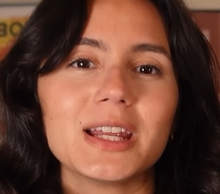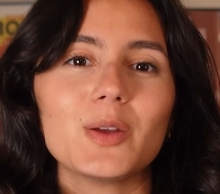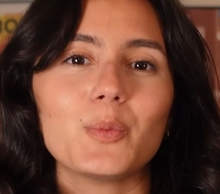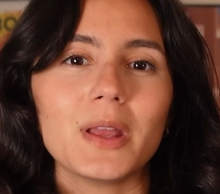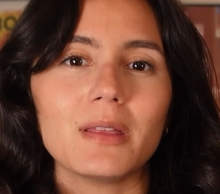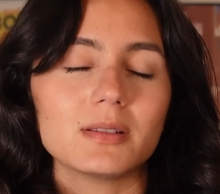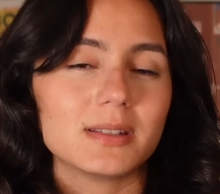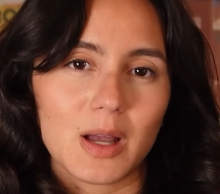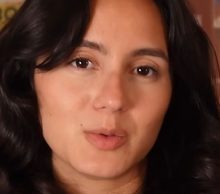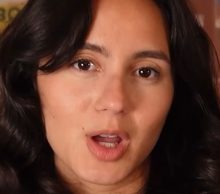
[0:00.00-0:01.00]
it with
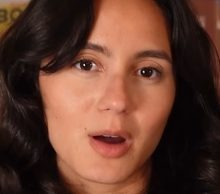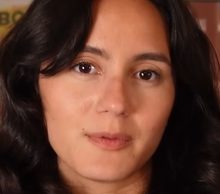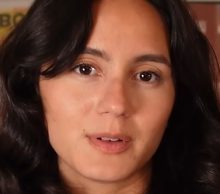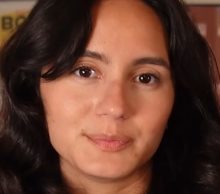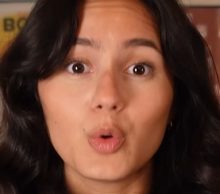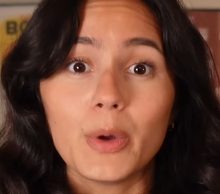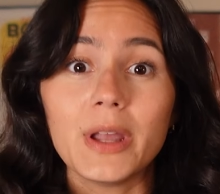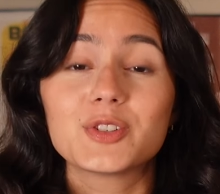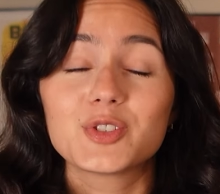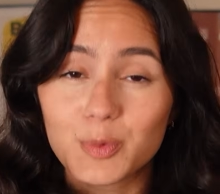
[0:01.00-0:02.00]
sound off,
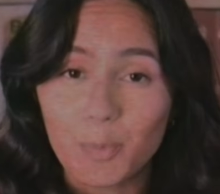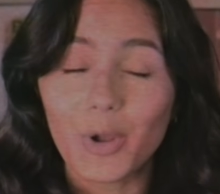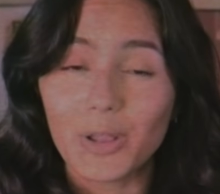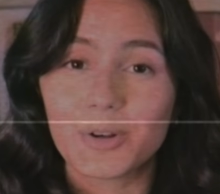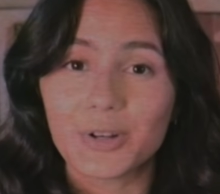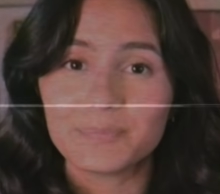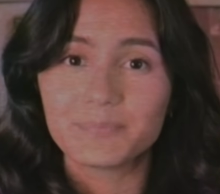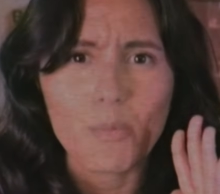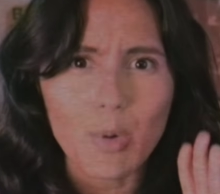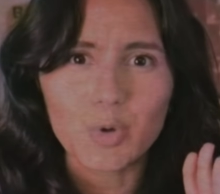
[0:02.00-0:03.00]
which, spoiler,
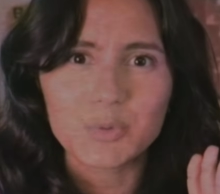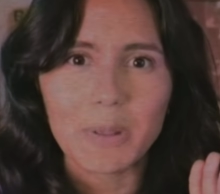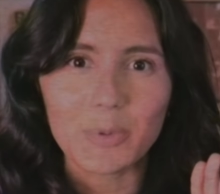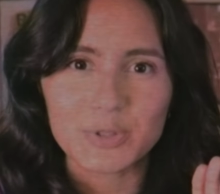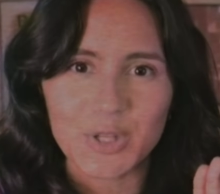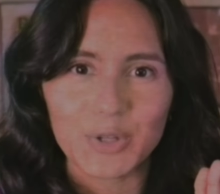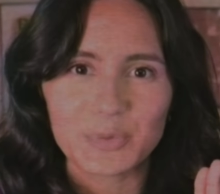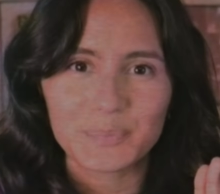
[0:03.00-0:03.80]
most people do.